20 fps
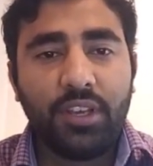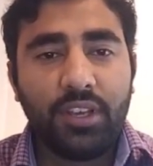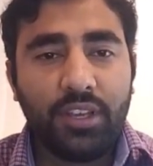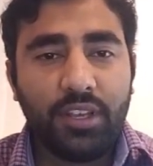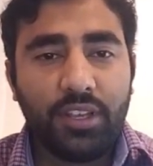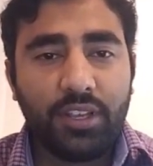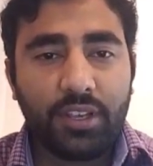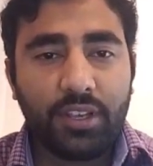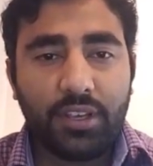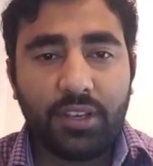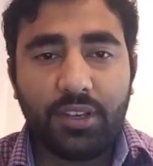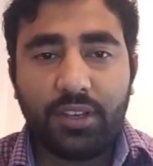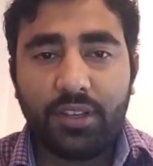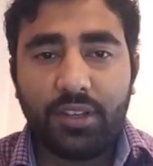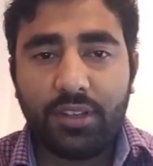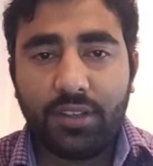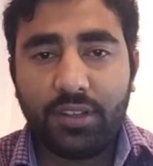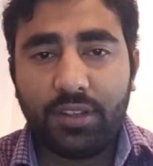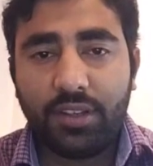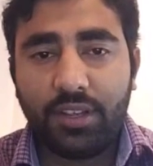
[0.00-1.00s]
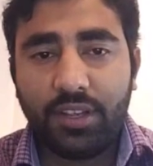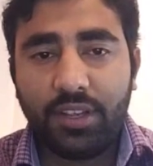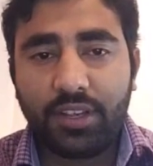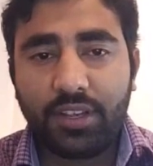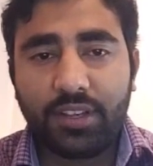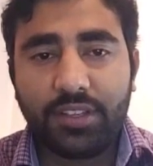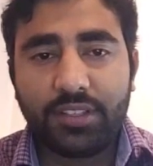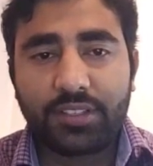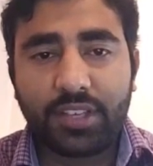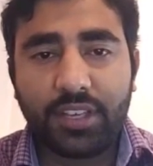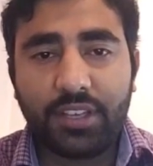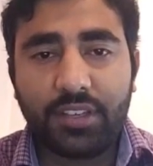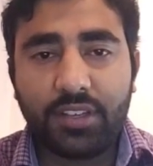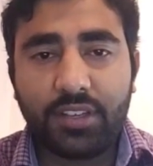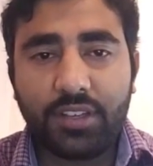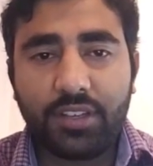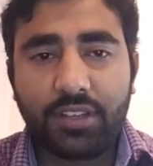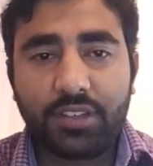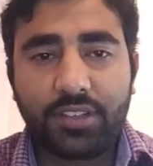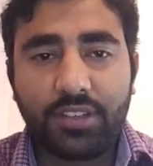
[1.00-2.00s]
Hey, hey guys, can,
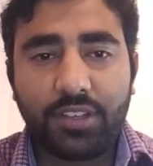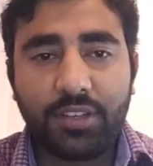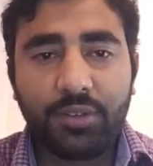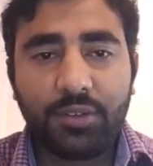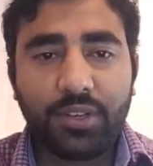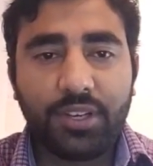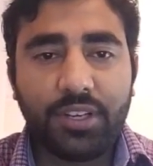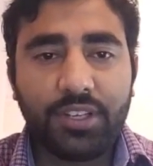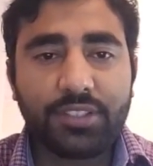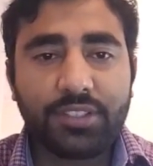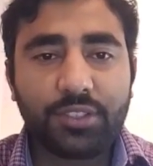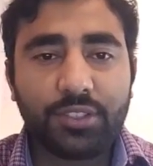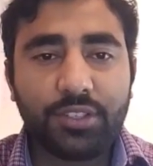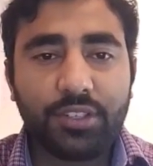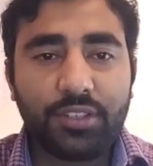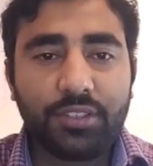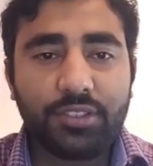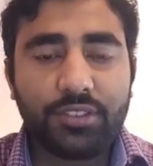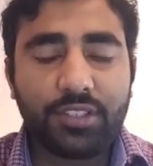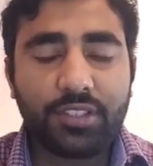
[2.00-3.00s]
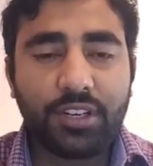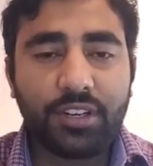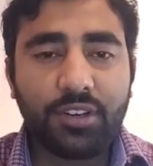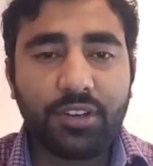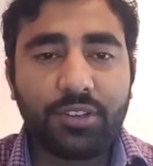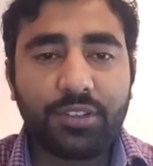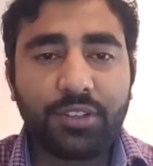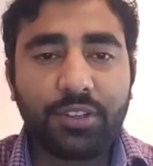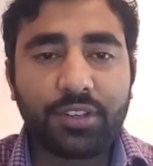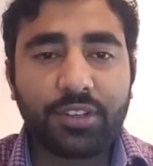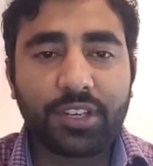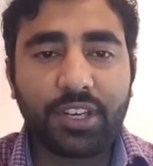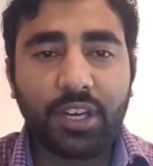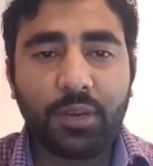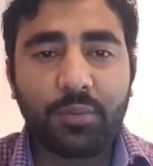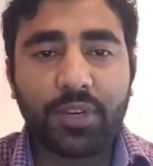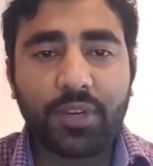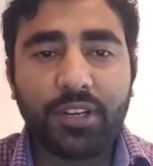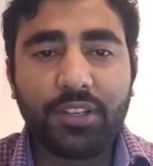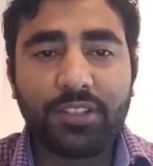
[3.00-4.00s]
uh, can you guys turn on your
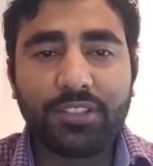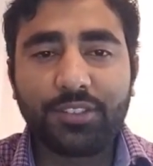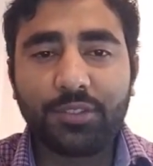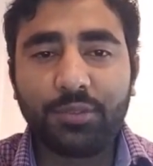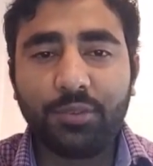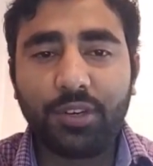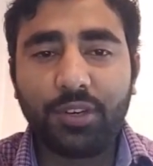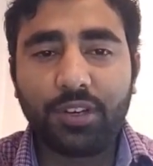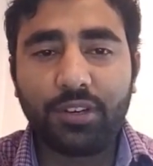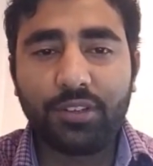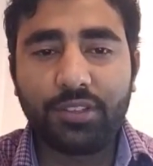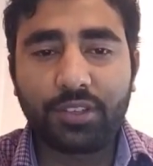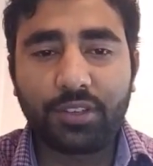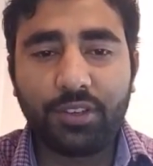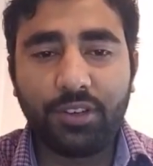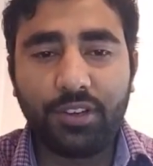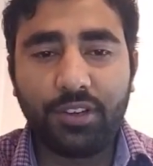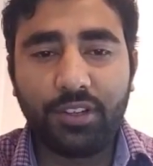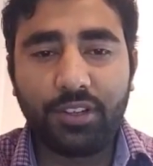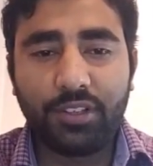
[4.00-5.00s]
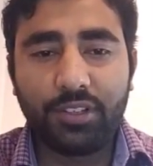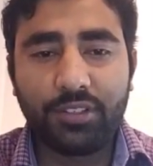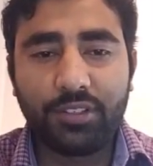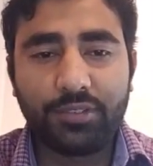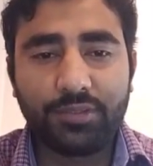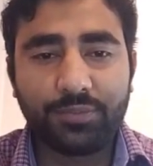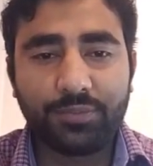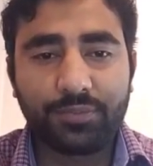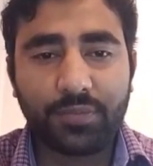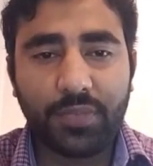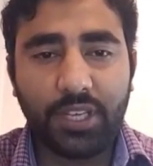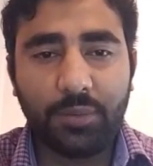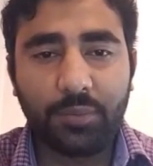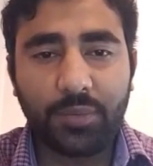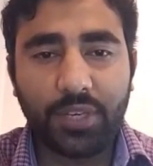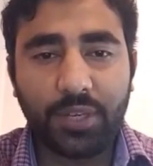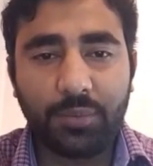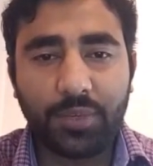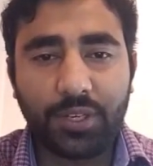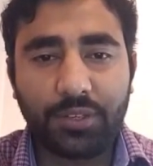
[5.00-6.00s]
cameras who are on the call?
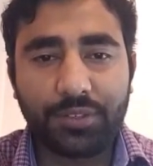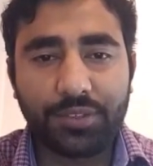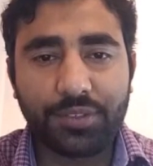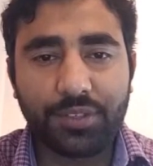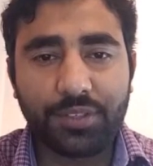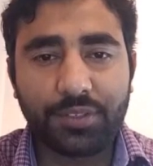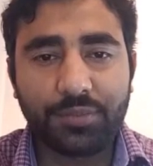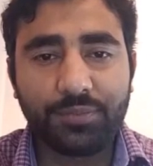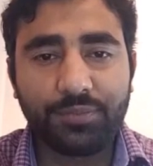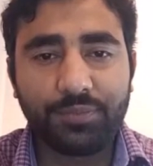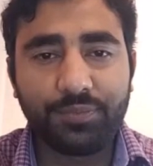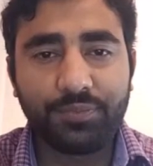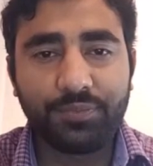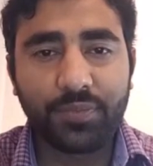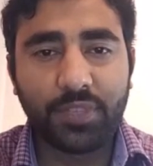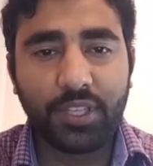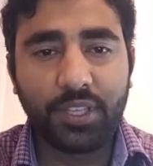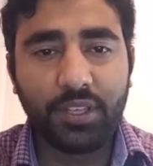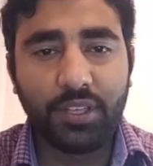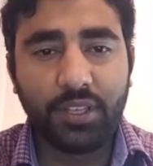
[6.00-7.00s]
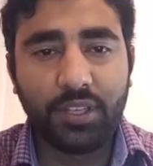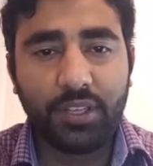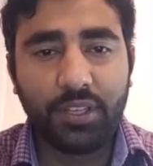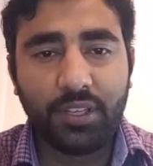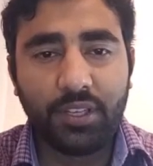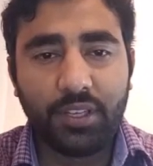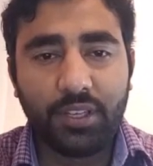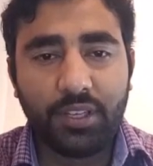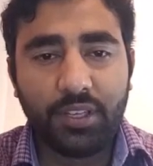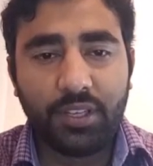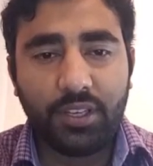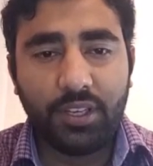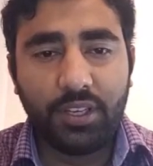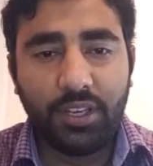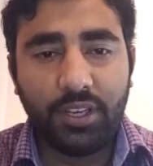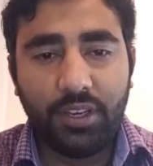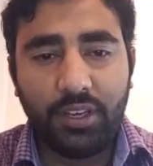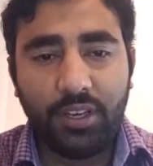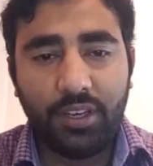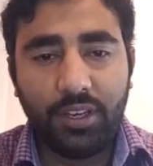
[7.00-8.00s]
I'm, I'm not sure.
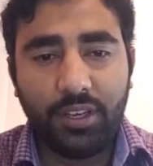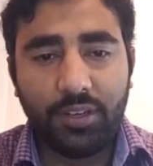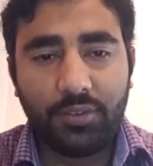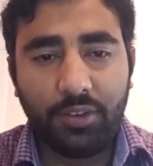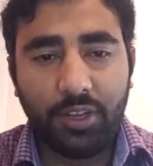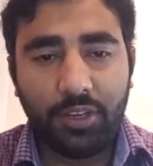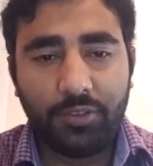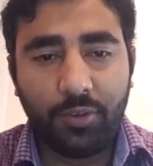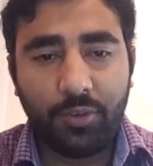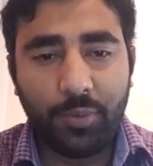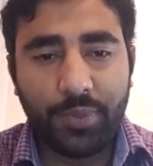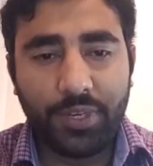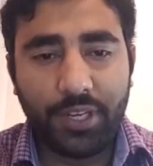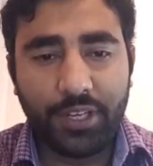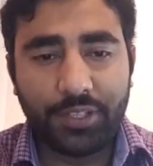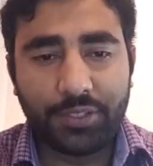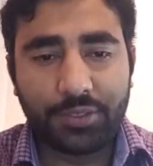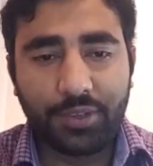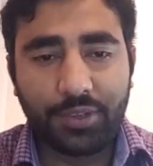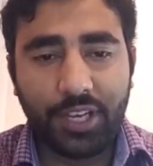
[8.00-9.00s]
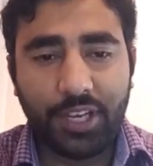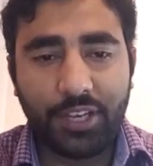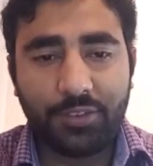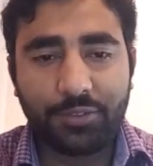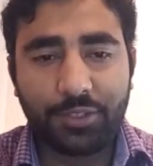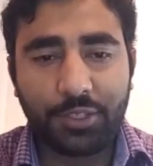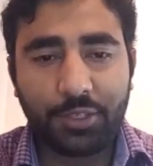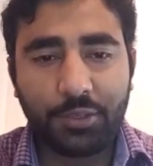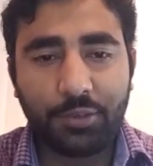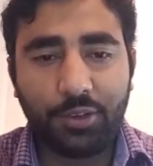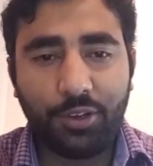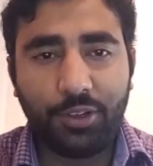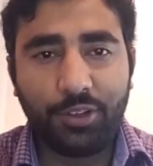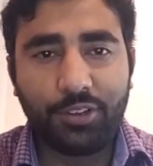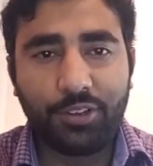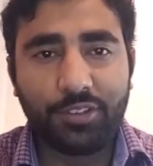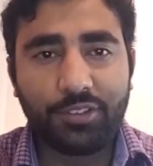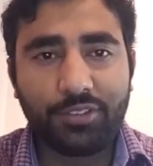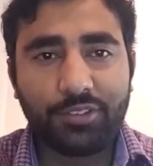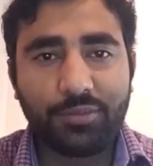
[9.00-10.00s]
Uh, it, it will be nice to have see you
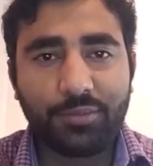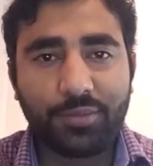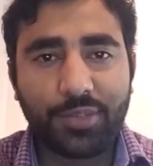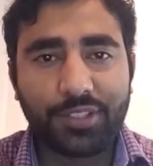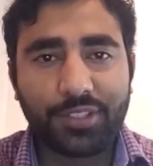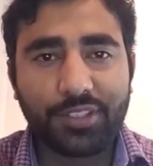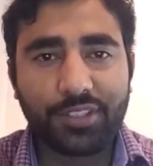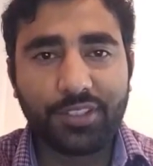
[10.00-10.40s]
all pres